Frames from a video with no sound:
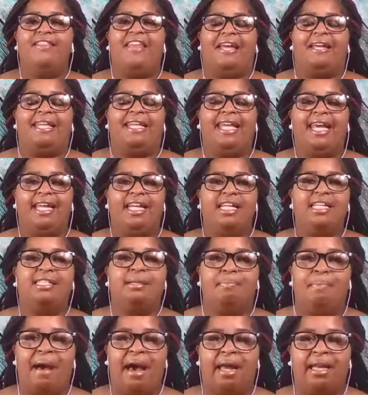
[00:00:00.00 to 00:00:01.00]
that get
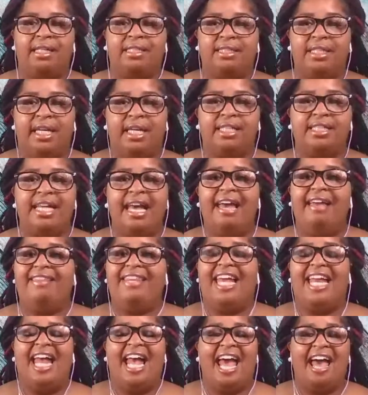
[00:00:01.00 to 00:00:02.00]
into politics
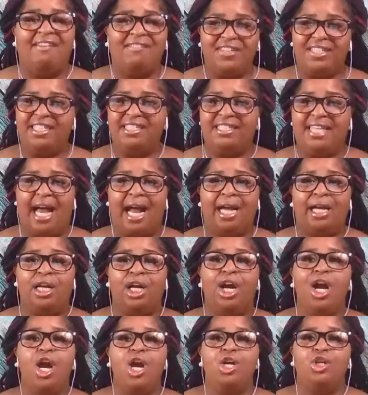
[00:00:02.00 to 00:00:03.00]
that have a
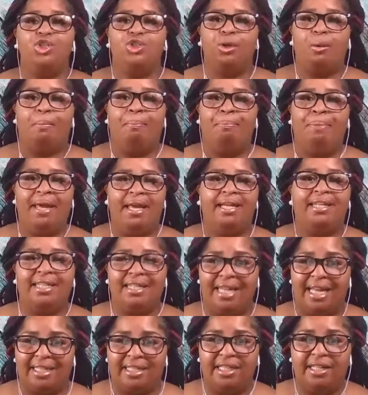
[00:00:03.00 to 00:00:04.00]
desire to be an
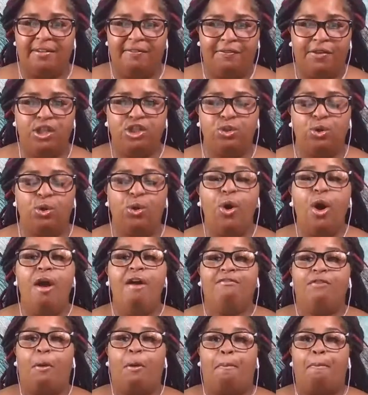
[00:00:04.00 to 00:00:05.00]
elected official
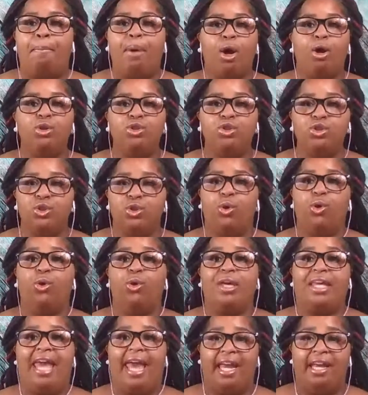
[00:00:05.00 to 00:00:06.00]
for
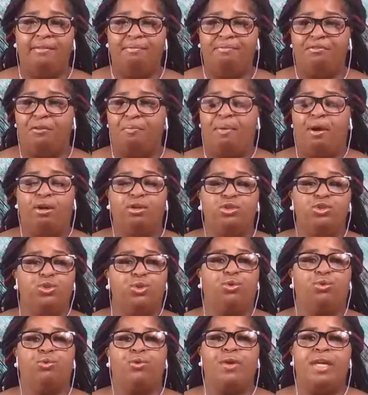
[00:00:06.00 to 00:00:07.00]
personal gain, for
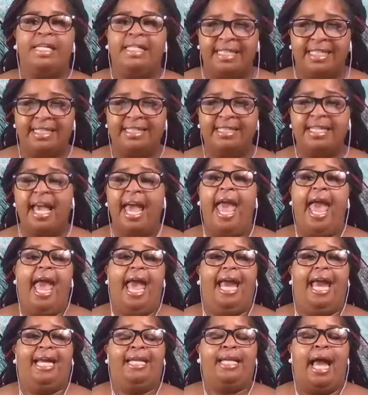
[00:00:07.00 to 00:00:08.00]
personal reasons.
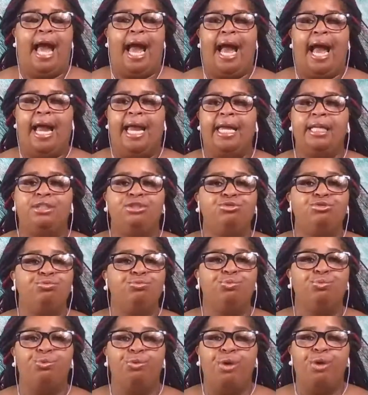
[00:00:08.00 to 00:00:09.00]
And
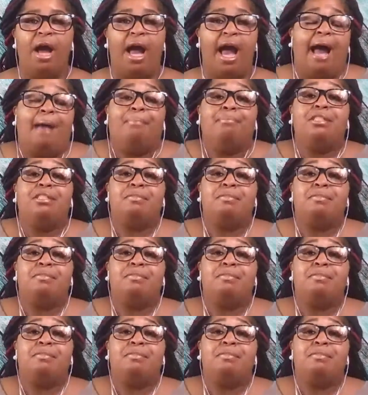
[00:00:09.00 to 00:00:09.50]
I'm